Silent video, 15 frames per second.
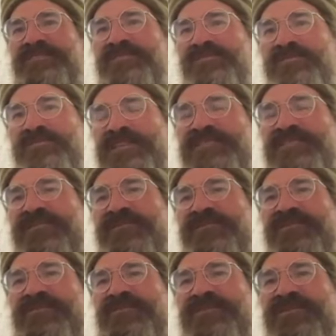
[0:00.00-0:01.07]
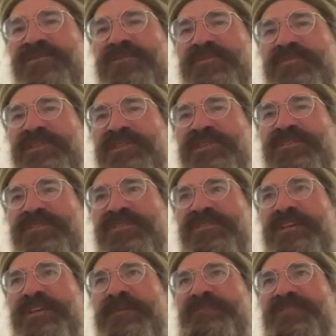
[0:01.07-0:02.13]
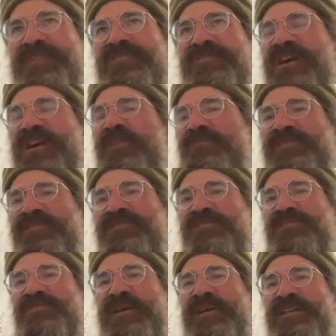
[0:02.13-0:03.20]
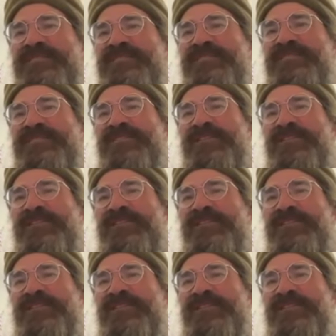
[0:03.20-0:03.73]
lose myself in the music because it's not what you're expecting.